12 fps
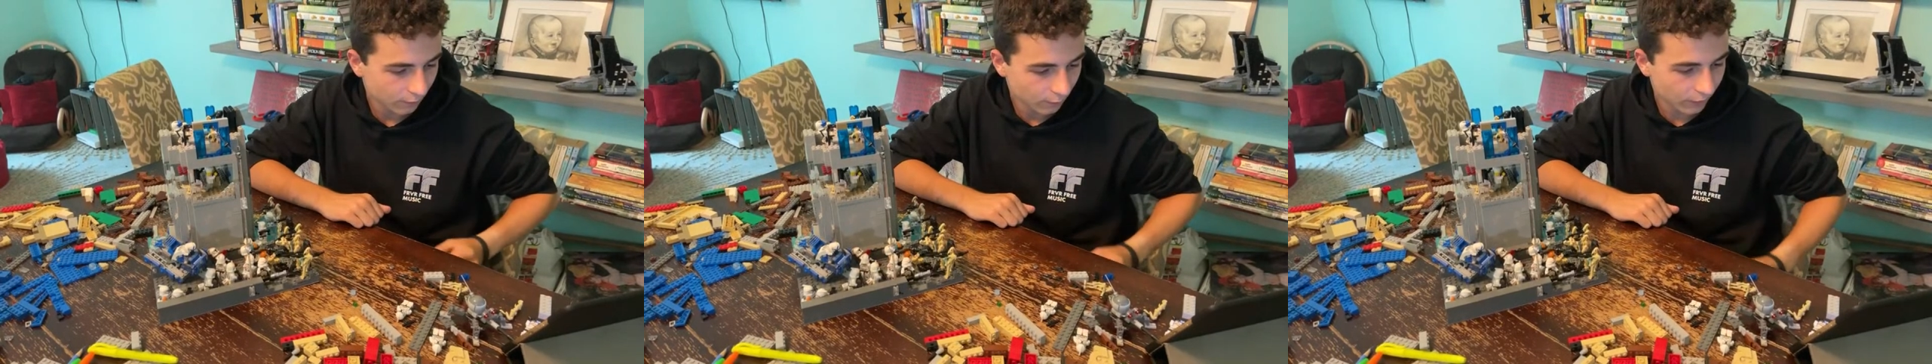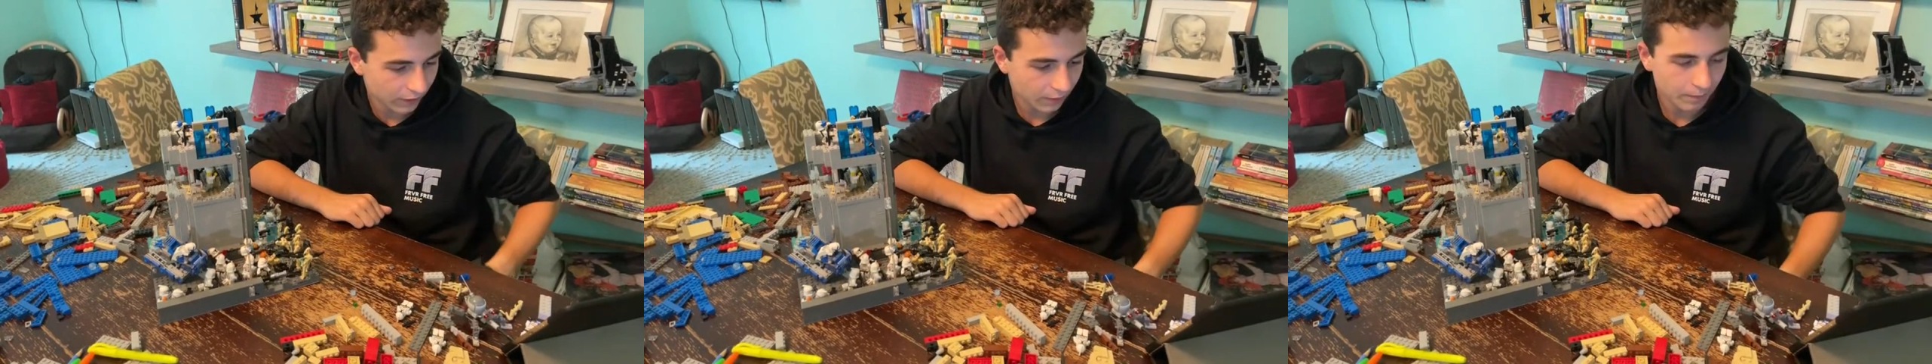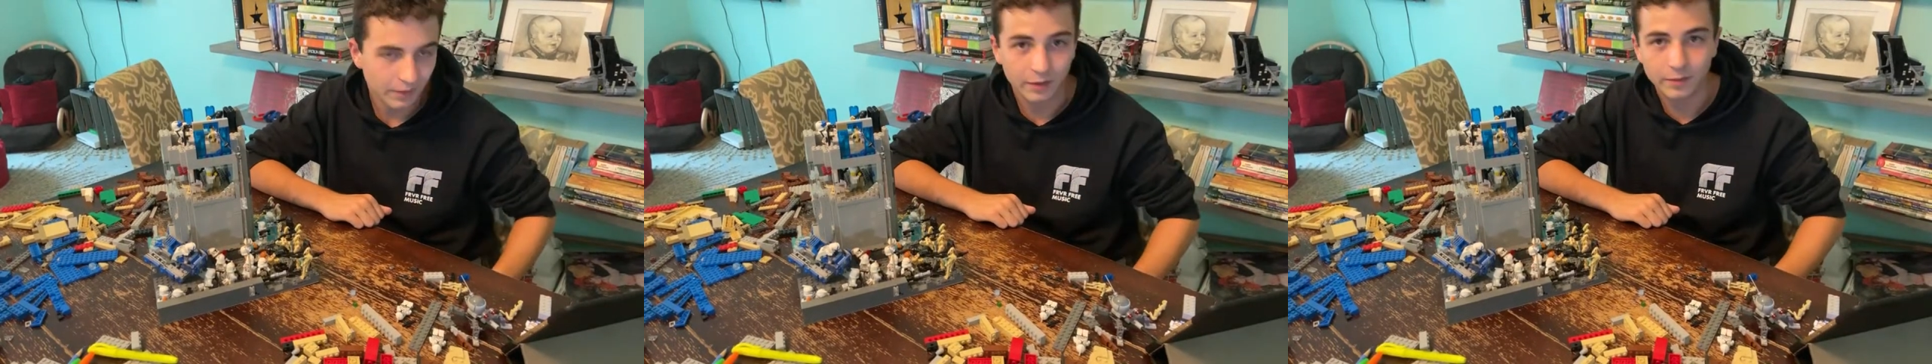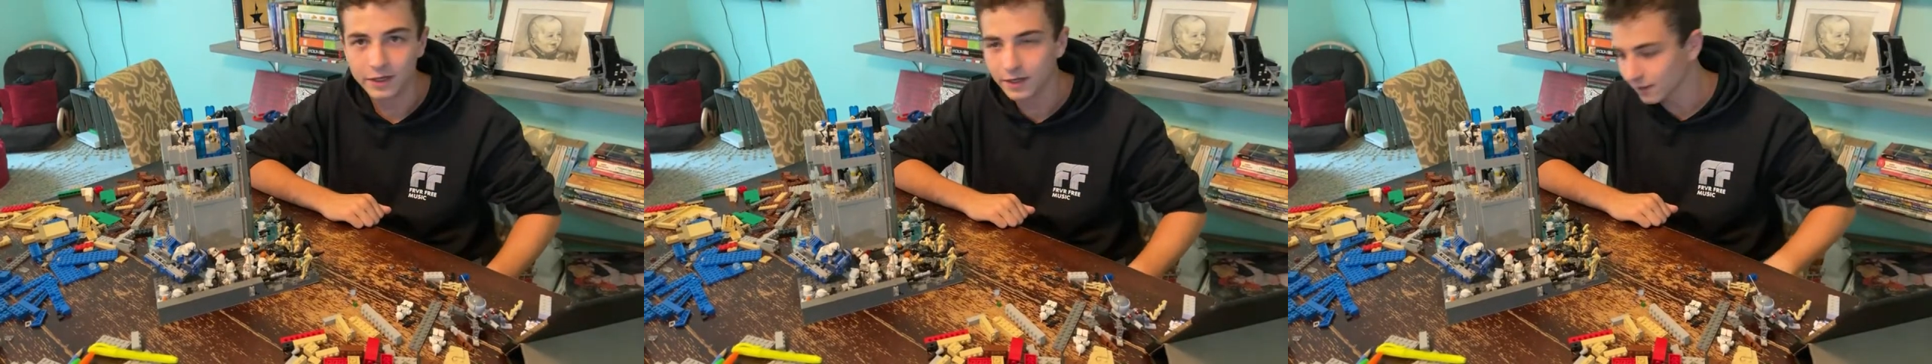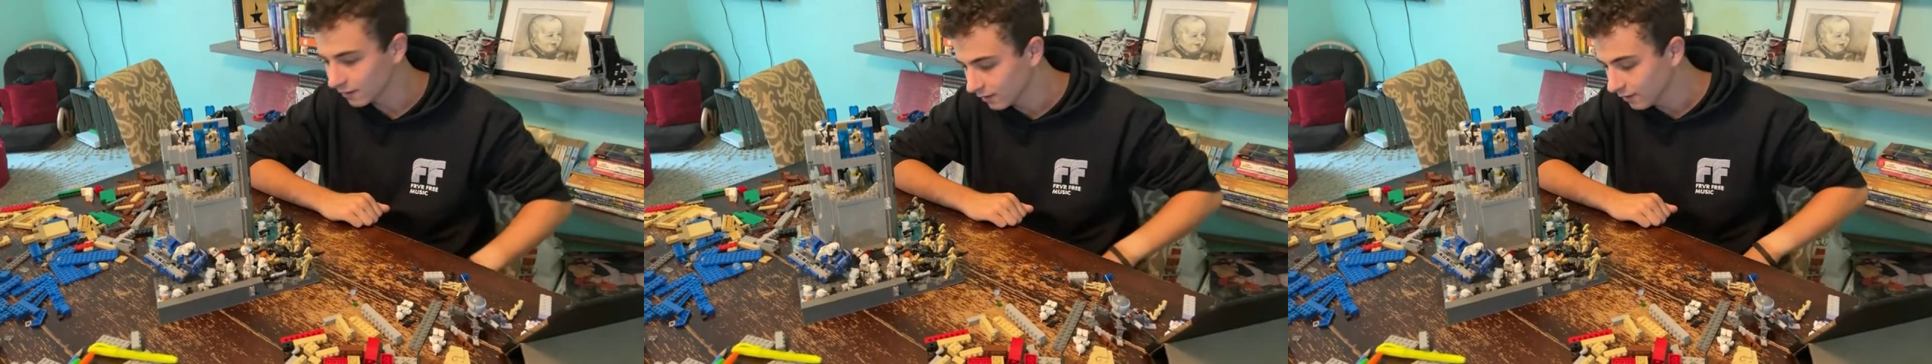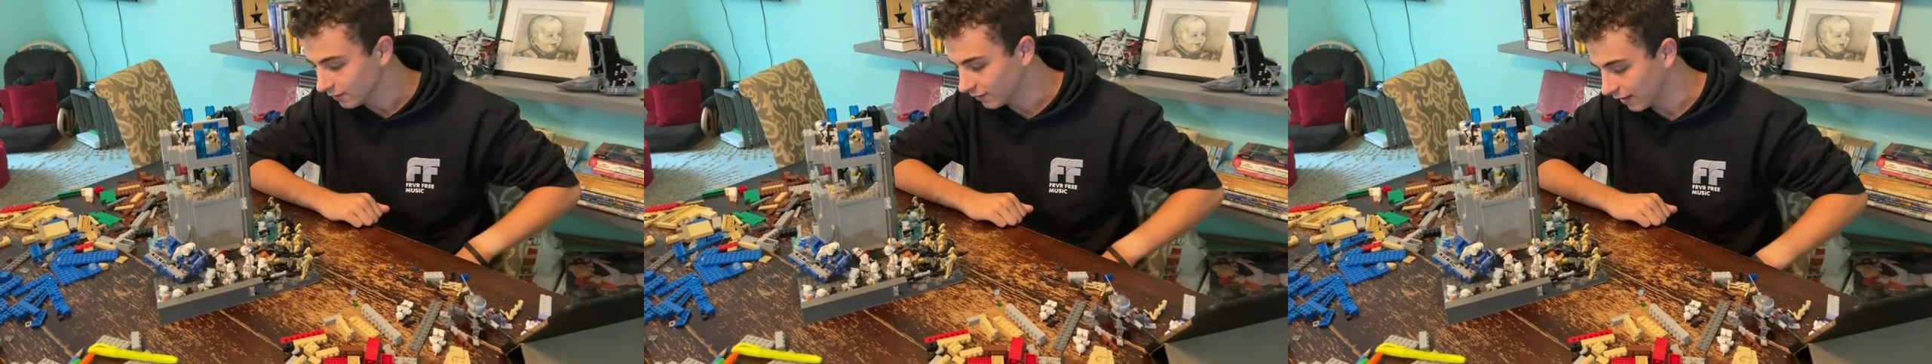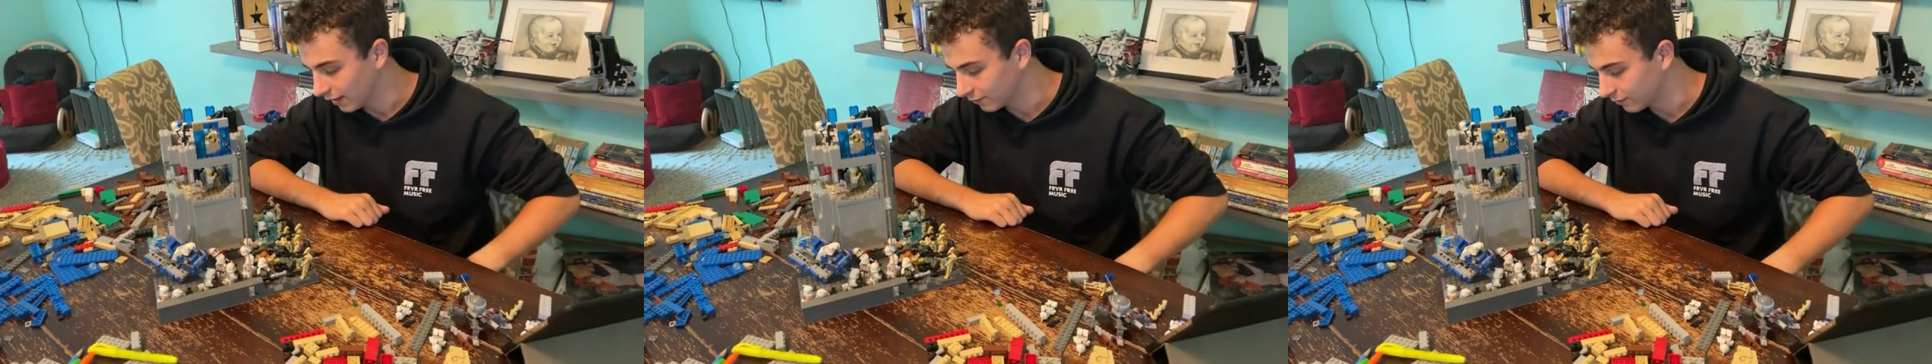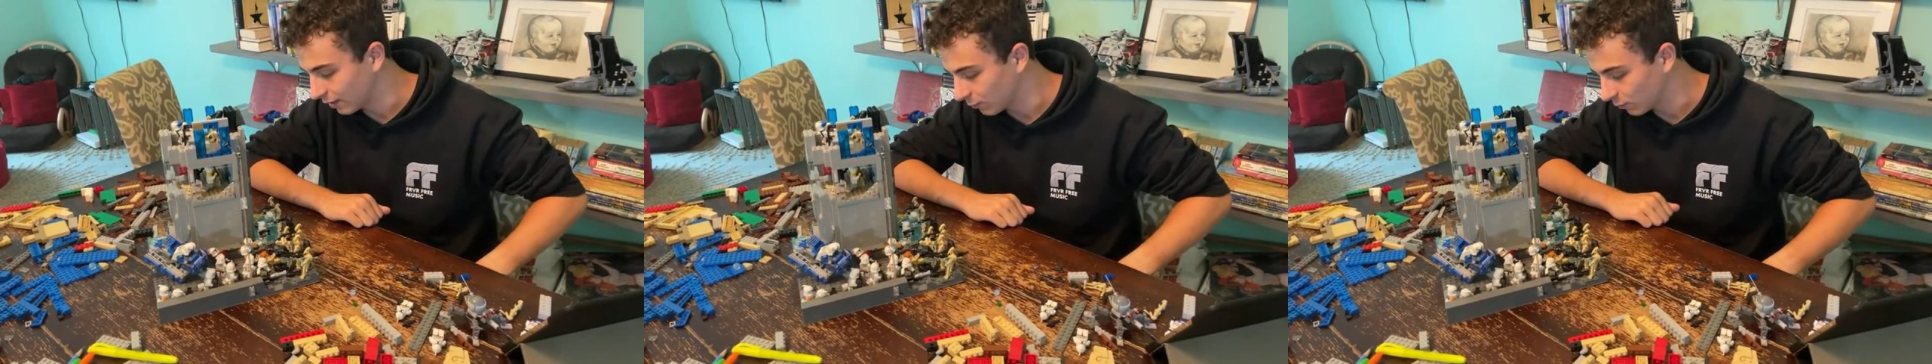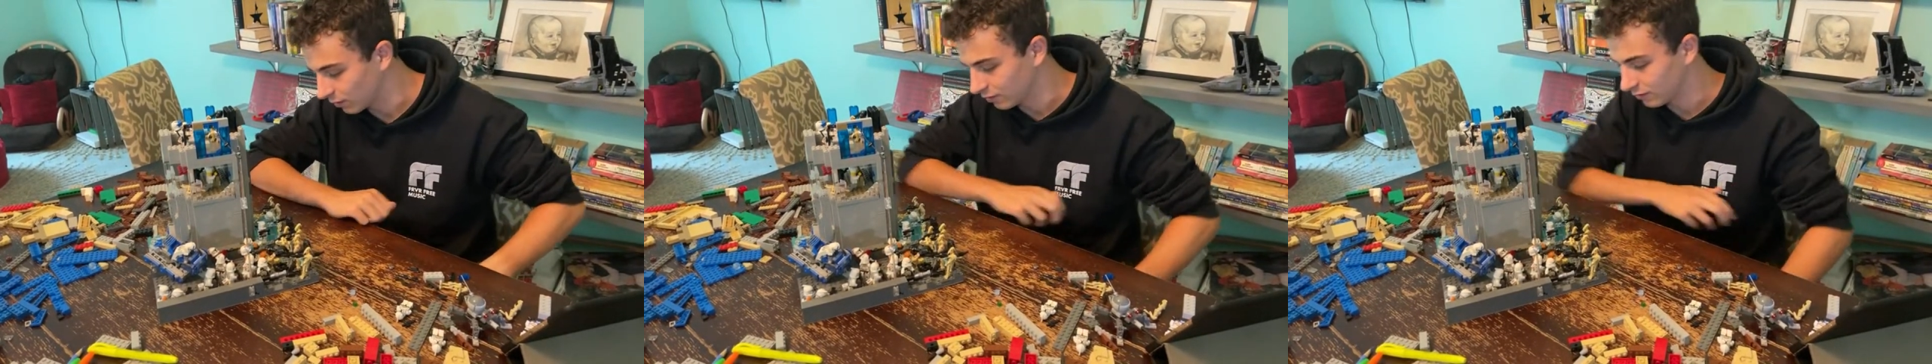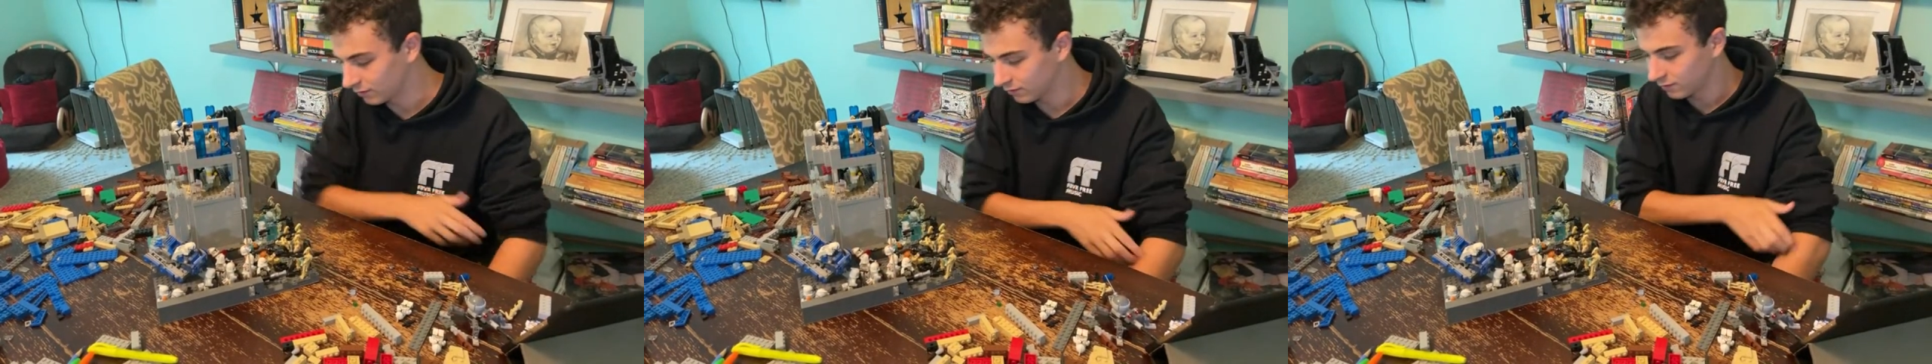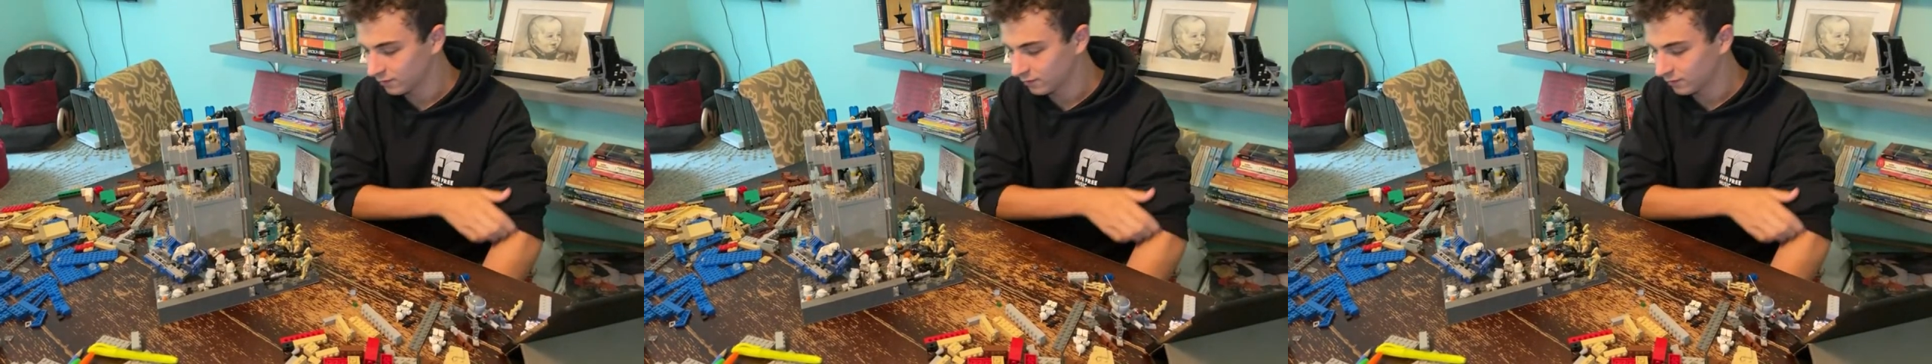really memey to have that one